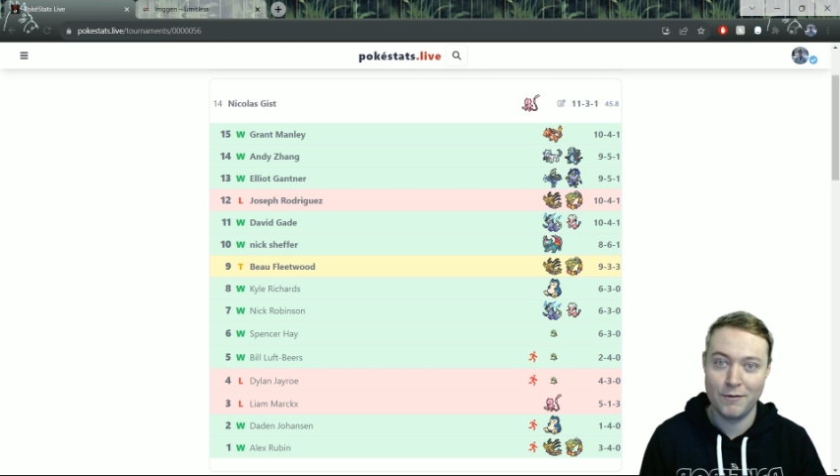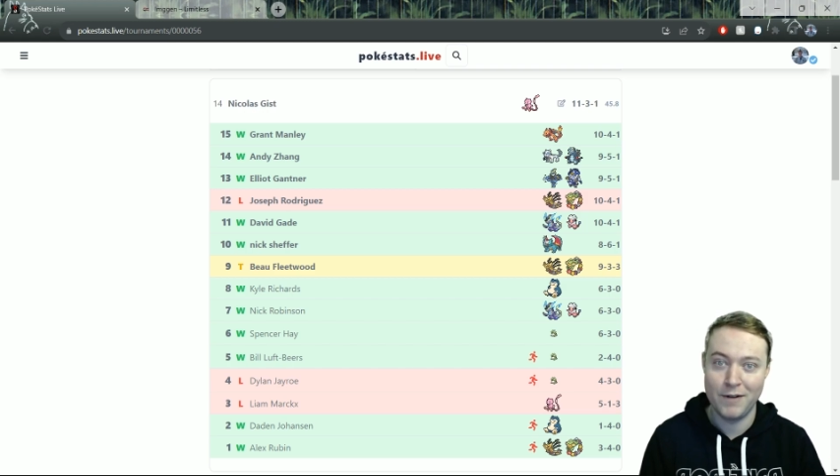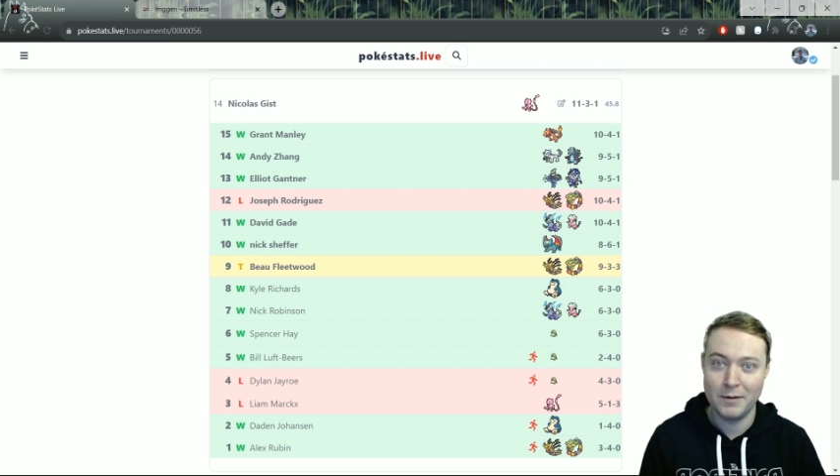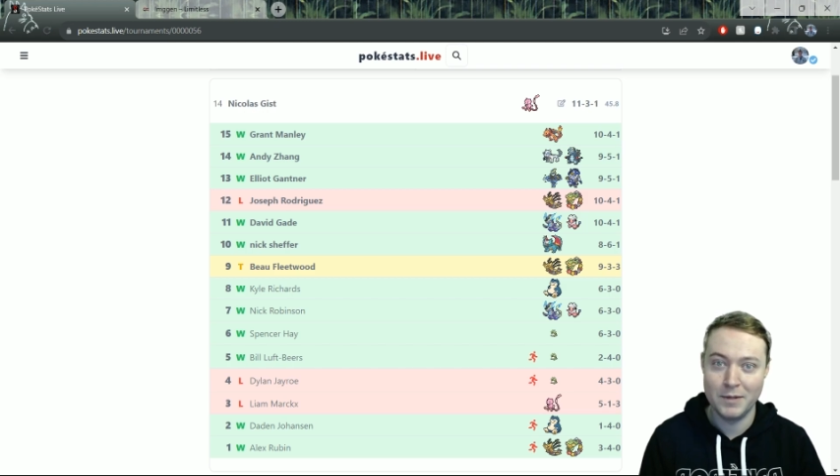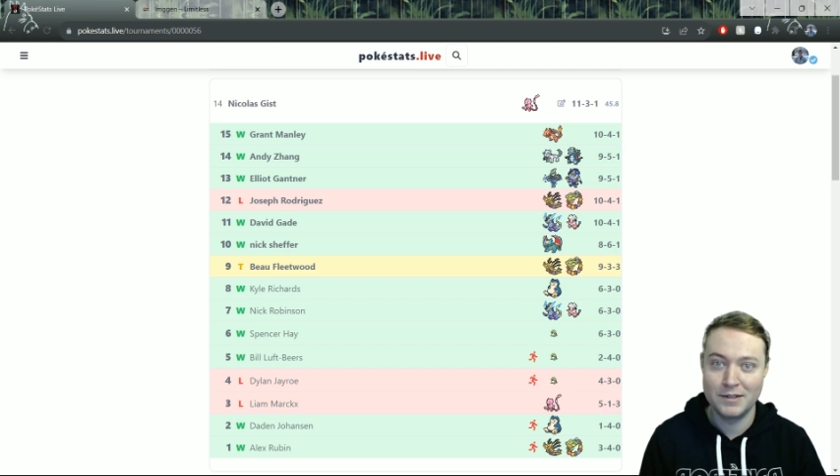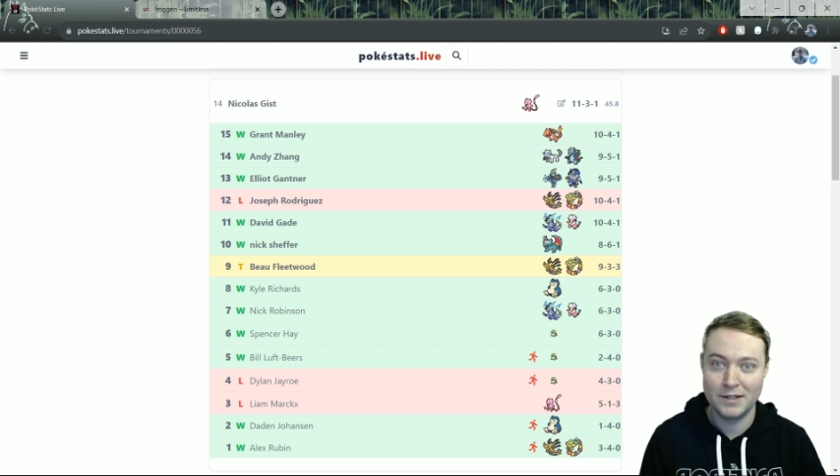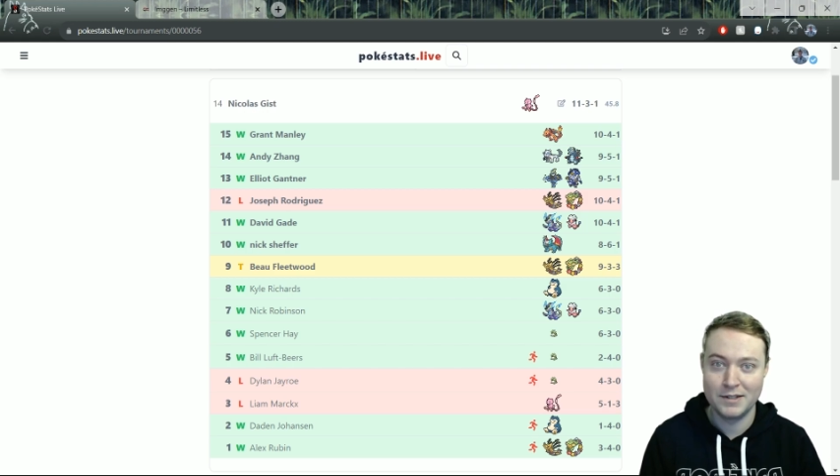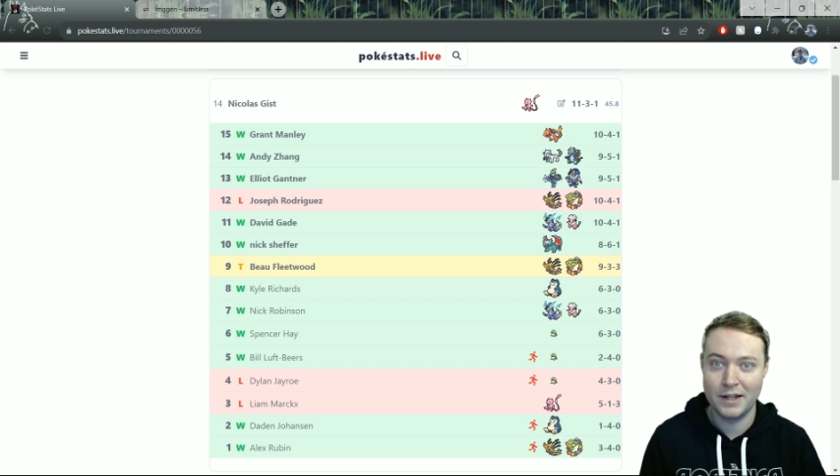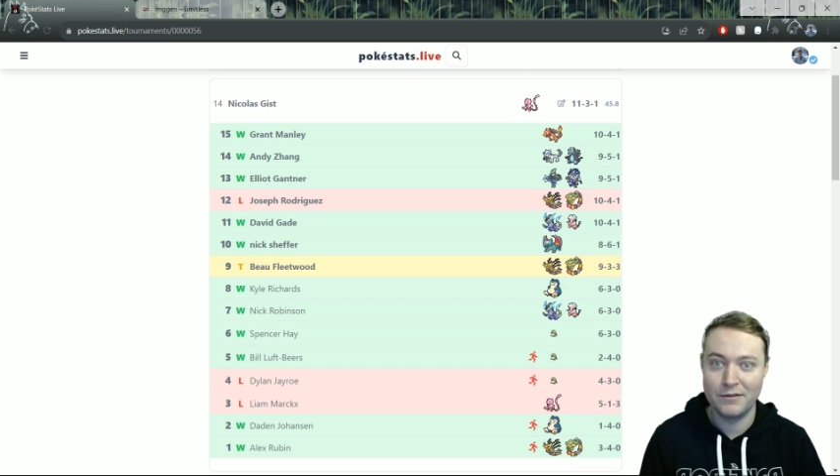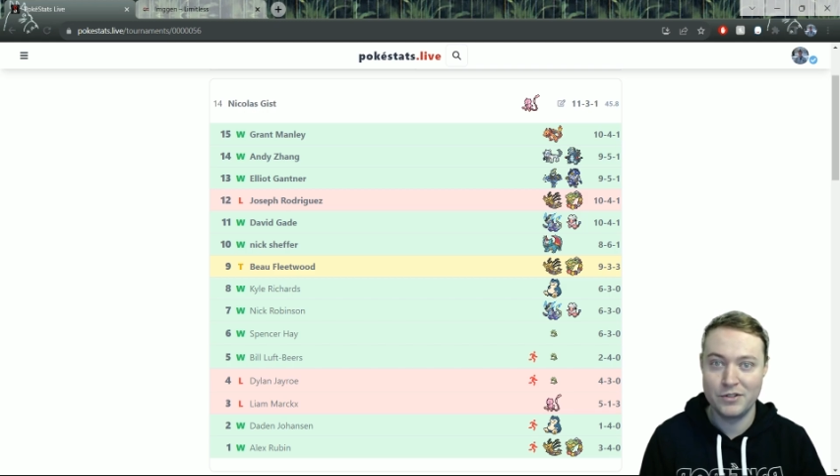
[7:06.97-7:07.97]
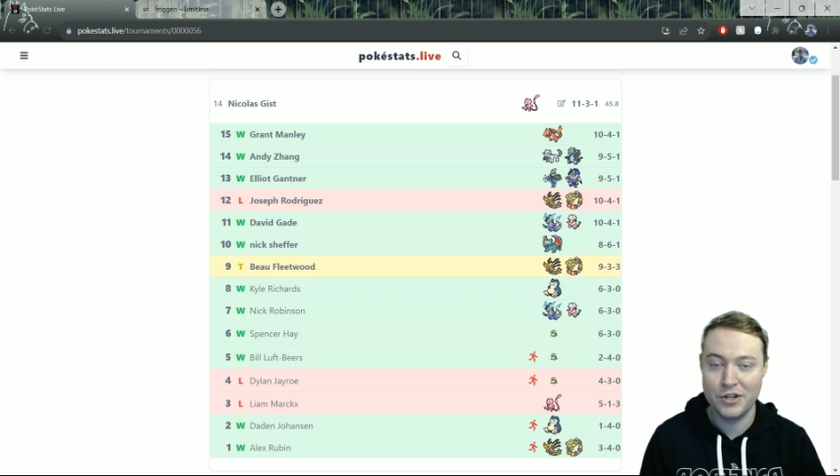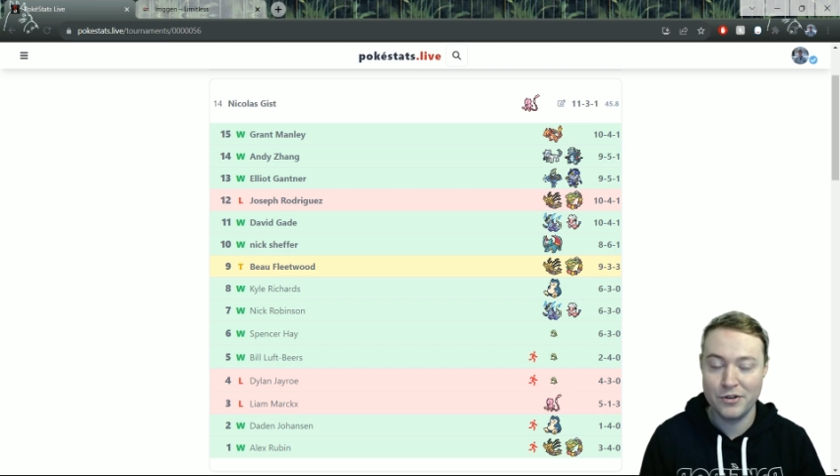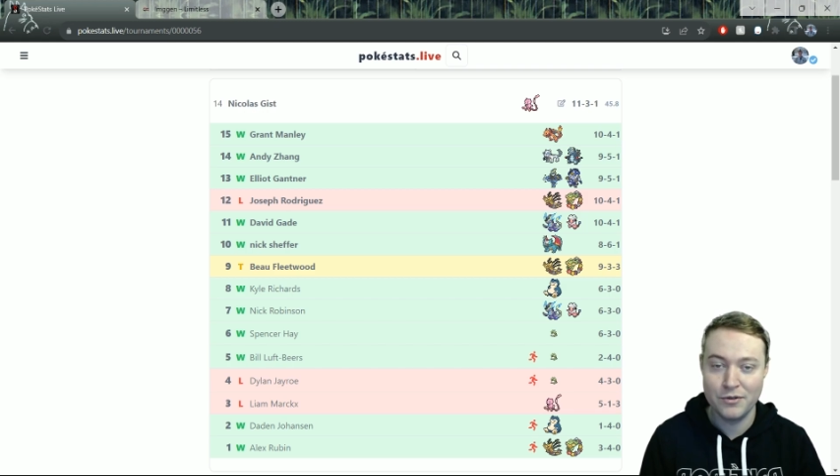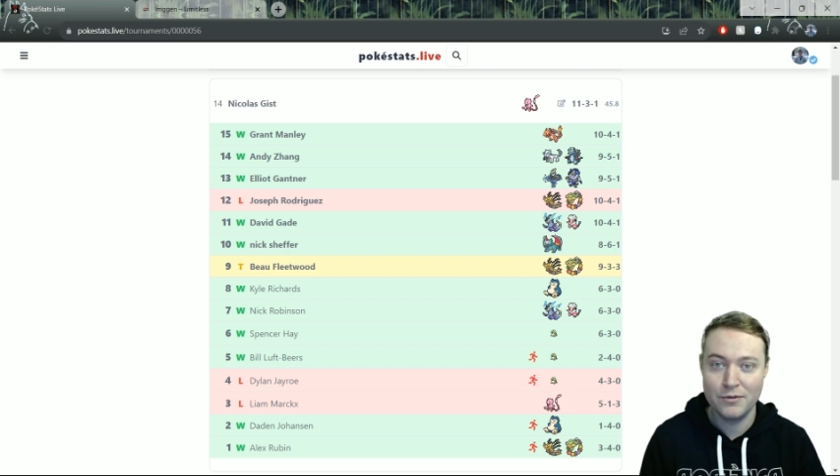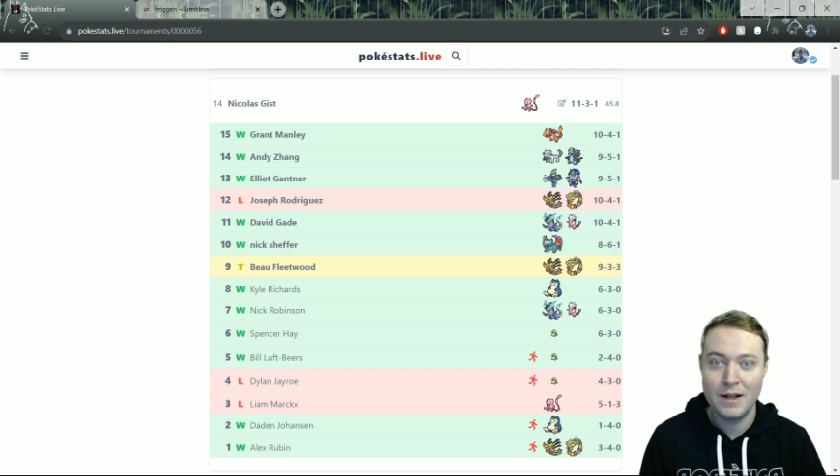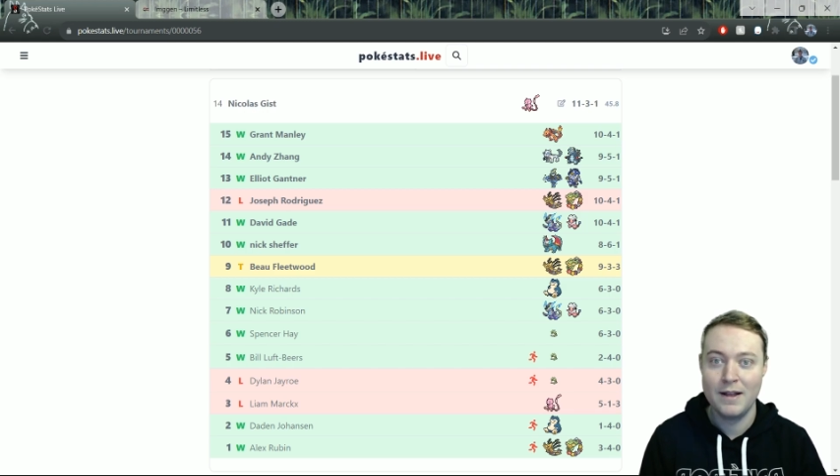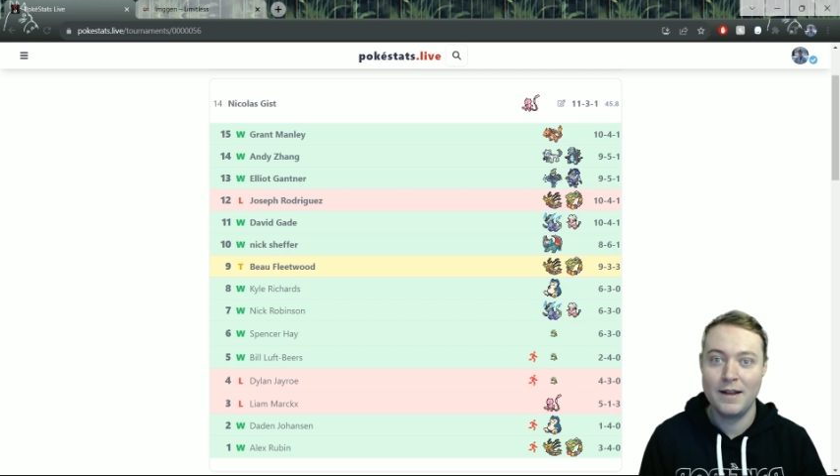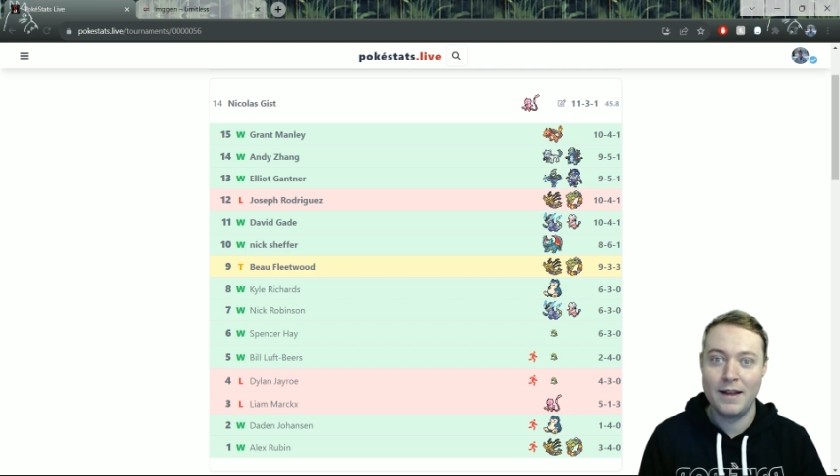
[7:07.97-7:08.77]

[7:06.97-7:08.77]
Refinement instead of 2,